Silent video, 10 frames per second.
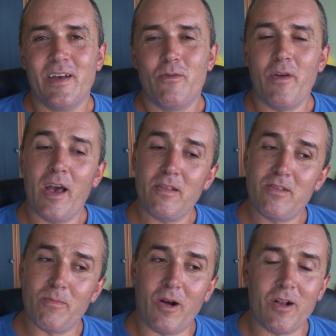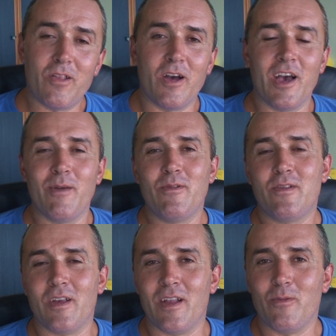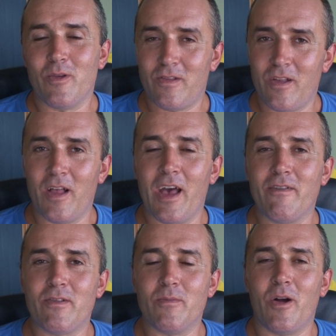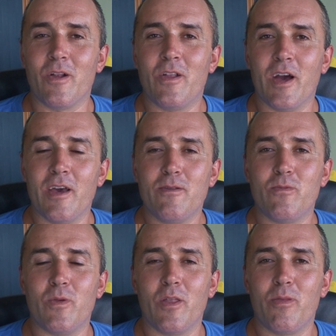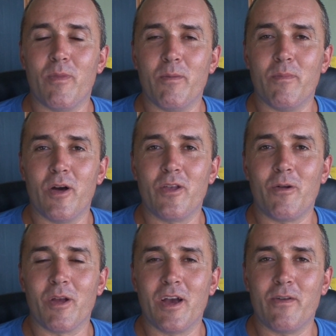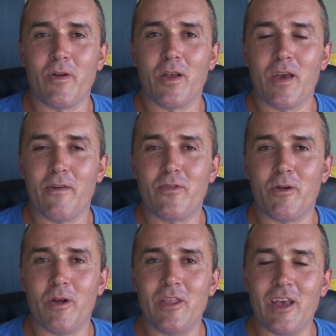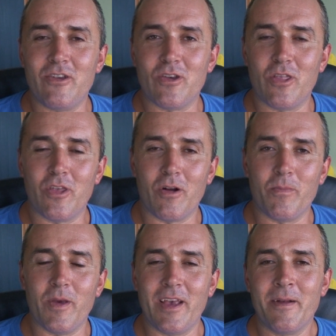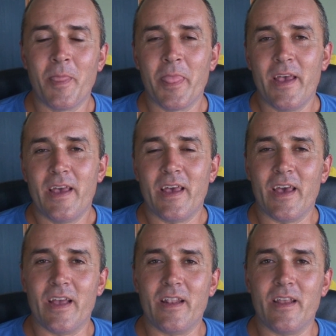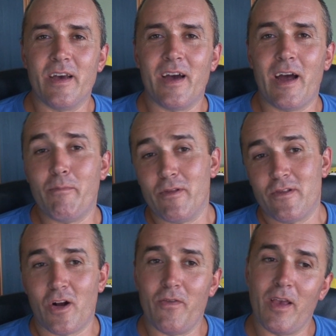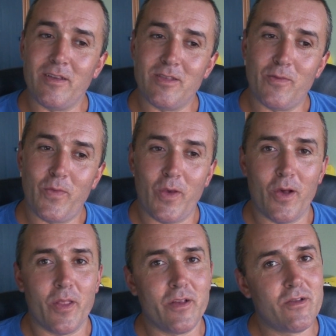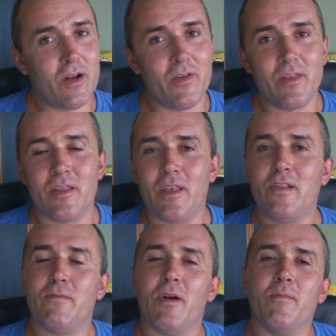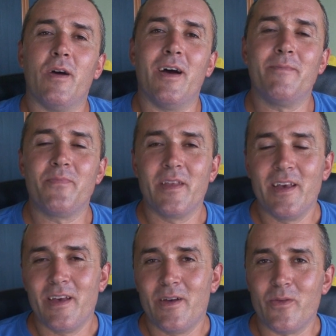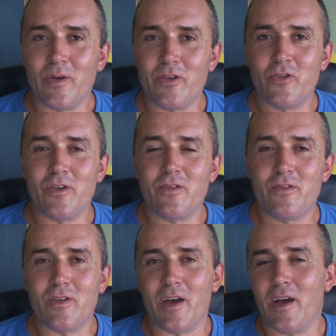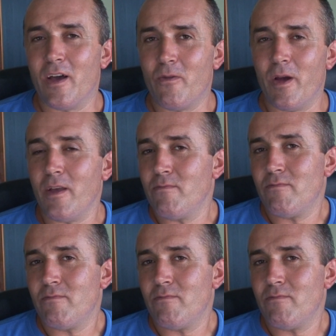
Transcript: We had some hard times, and we still have some hard times with my mother recovering after radiation therapy. And I've been serving in the field and serving the needs of my mom, which is a great